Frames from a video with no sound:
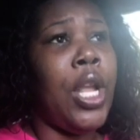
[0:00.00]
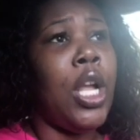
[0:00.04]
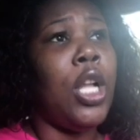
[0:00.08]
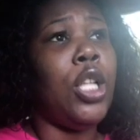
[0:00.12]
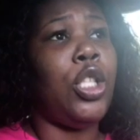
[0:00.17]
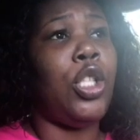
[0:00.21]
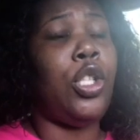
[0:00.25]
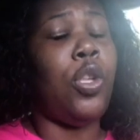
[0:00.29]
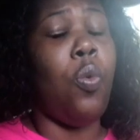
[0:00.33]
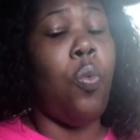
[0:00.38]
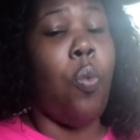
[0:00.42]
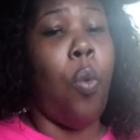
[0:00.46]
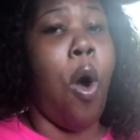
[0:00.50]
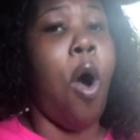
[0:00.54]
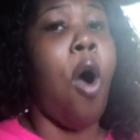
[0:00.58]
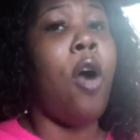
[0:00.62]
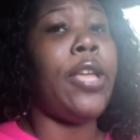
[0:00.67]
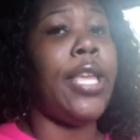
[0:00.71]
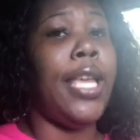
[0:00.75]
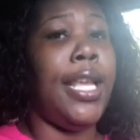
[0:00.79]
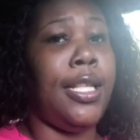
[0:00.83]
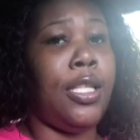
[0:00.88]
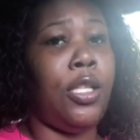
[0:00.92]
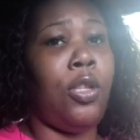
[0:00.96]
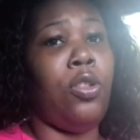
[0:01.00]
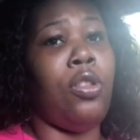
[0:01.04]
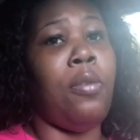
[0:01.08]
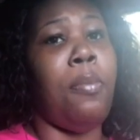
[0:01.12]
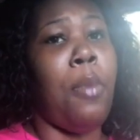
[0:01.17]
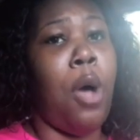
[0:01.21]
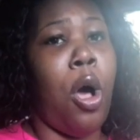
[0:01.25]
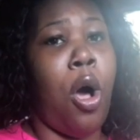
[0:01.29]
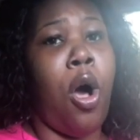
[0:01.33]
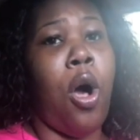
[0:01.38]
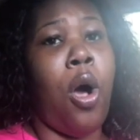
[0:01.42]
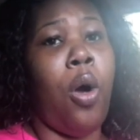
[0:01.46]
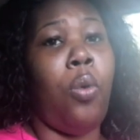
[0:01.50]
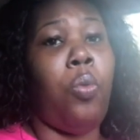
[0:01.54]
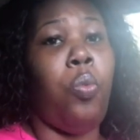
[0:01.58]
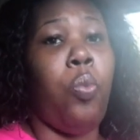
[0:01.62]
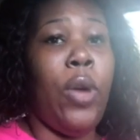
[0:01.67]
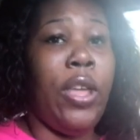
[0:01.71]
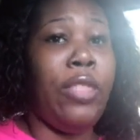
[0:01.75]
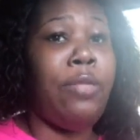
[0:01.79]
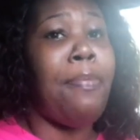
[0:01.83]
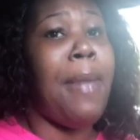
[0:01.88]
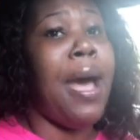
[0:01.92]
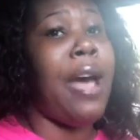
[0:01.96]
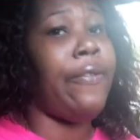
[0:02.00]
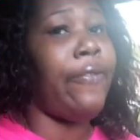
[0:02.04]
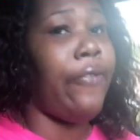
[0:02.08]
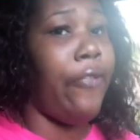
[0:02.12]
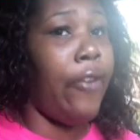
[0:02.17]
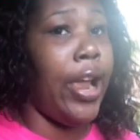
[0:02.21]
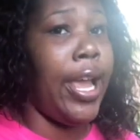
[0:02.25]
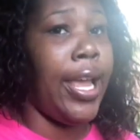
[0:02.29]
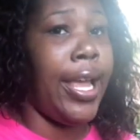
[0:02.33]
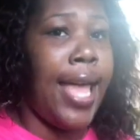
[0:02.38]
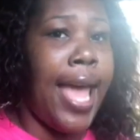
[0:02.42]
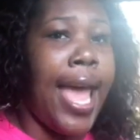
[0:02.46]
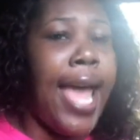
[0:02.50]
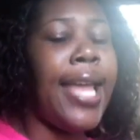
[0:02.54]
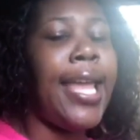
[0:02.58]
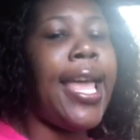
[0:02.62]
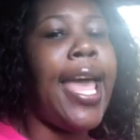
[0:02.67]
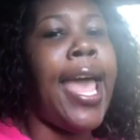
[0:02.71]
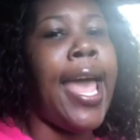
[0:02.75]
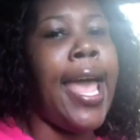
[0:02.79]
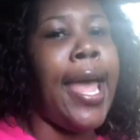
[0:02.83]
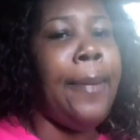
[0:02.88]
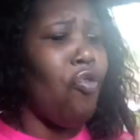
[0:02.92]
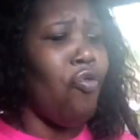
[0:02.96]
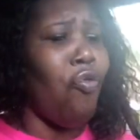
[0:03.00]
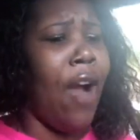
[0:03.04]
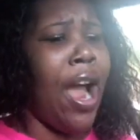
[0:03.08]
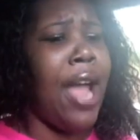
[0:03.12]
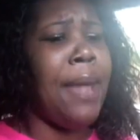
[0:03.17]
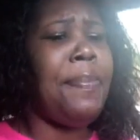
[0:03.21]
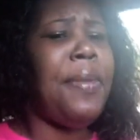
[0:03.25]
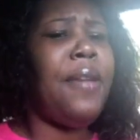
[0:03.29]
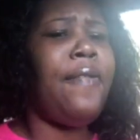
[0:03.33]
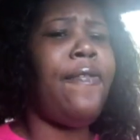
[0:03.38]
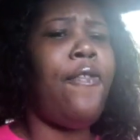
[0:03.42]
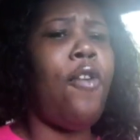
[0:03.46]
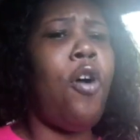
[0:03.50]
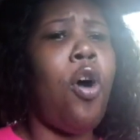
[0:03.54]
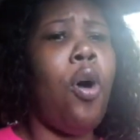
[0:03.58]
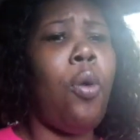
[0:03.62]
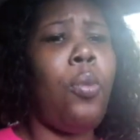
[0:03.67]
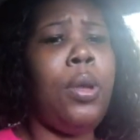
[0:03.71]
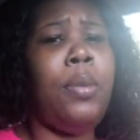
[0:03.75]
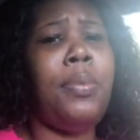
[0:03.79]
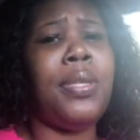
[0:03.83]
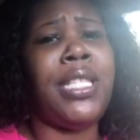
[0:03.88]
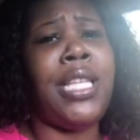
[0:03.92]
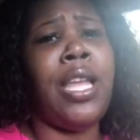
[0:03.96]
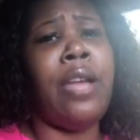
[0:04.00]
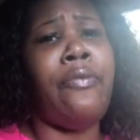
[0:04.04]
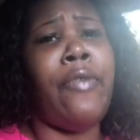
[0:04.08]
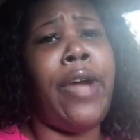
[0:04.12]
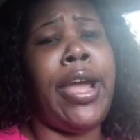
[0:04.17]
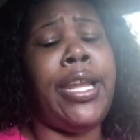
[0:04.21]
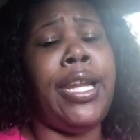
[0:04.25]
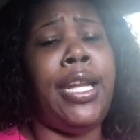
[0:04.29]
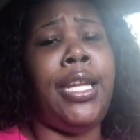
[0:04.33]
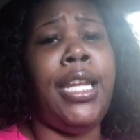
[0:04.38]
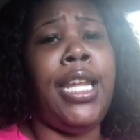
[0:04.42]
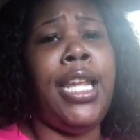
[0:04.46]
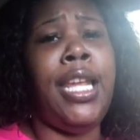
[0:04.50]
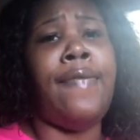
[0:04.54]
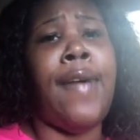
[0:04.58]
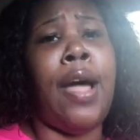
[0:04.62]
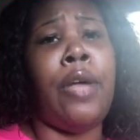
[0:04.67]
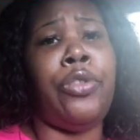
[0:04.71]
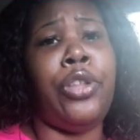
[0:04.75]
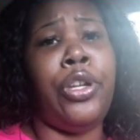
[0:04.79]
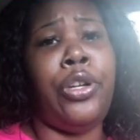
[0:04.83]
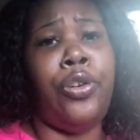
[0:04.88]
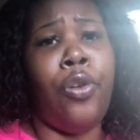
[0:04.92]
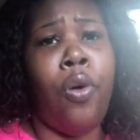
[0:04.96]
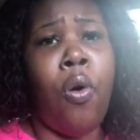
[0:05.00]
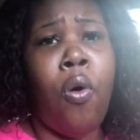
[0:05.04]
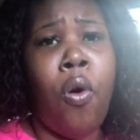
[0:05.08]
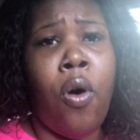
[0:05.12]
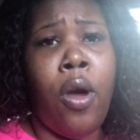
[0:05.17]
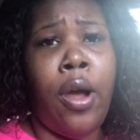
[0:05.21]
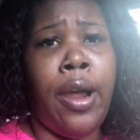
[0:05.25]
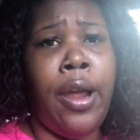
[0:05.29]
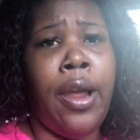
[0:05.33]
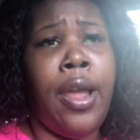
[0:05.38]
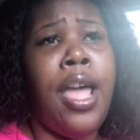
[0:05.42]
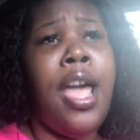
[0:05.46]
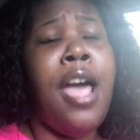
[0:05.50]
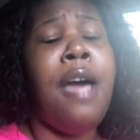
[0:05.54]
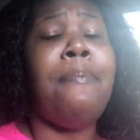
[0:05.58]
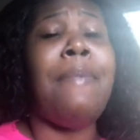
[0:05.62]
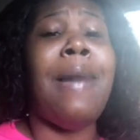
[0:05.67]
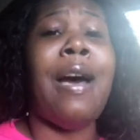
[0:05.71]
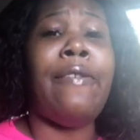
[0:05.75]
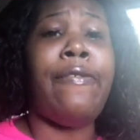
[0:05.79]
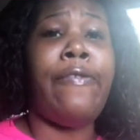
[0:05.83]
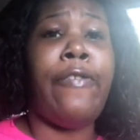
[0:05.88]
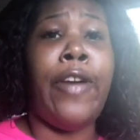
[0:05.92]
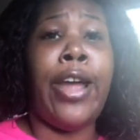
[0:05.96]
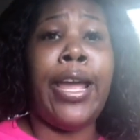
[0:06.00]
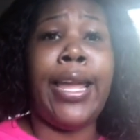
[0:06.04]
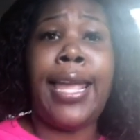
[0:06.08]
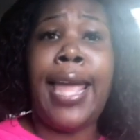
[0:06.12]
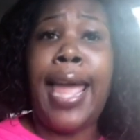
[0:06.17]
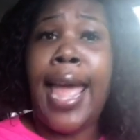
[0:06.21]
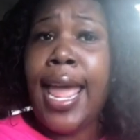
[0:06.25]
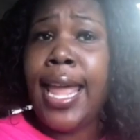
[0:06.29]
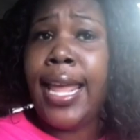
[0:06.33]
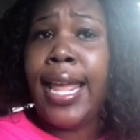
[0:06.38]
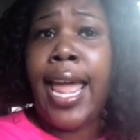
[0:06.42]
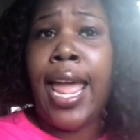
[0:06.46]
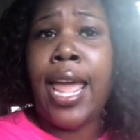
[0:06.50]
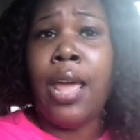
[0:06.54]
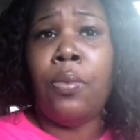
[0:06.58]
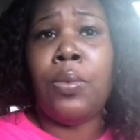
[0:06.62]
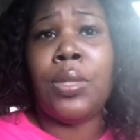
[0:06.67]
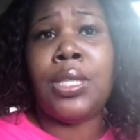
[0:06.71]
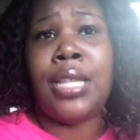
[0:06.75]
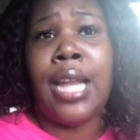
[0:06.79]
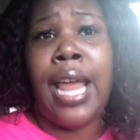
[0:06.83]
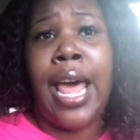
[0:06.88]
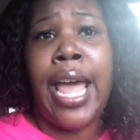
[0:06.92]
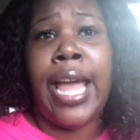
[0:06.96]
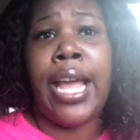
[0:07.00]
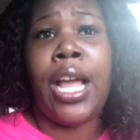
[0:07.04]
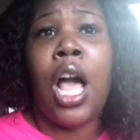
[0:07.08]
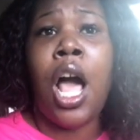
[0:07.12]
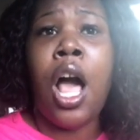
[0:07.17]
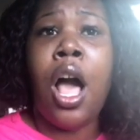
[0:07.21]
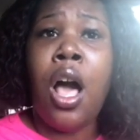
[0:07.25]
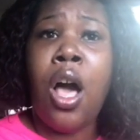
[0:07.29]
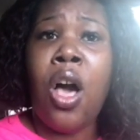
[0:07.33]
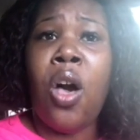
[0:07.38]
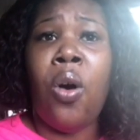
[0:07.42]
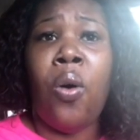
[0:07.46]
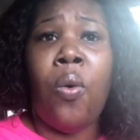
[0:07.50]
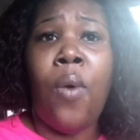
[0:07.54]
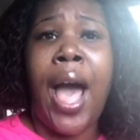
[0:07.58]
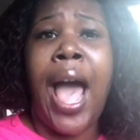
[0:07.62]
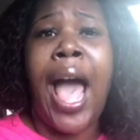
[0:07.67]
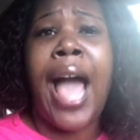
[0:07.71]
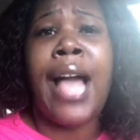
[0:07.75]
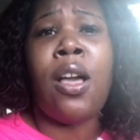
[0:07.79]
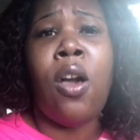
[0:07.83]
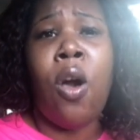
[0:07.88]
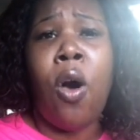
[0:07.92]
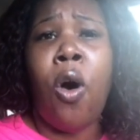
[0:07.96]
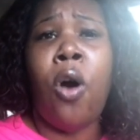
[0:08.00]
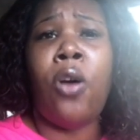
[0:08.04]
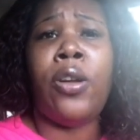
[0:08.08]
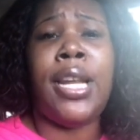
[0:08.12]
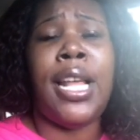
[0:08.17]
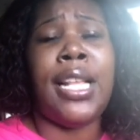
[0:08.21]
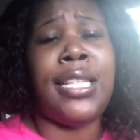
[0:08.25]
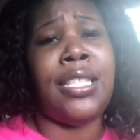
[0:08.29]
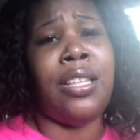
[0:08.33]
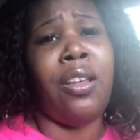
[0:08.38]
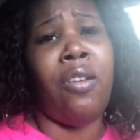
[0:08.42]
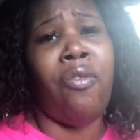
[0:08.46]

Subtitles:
to walking to the mall with my friend KK. Right before we was getting ready to leave out the door, my friend KK was like, "Oh, I called us a